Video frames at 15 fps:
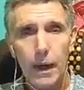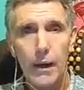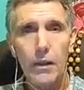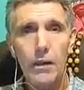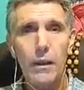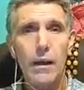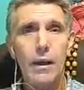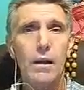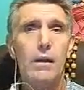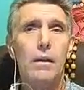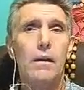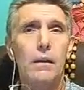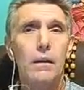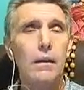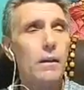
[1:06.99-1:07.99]
and then
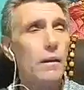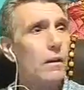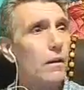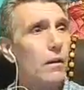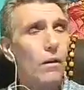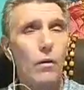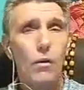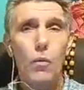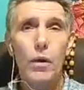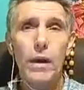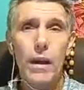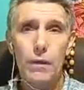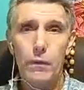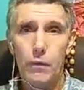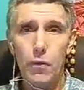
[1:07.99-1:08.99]

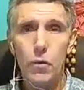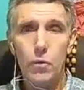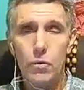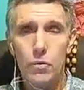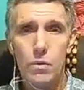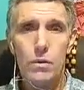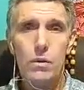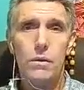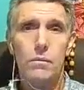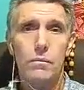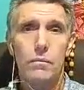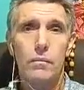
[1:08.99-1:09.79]
we have fruits,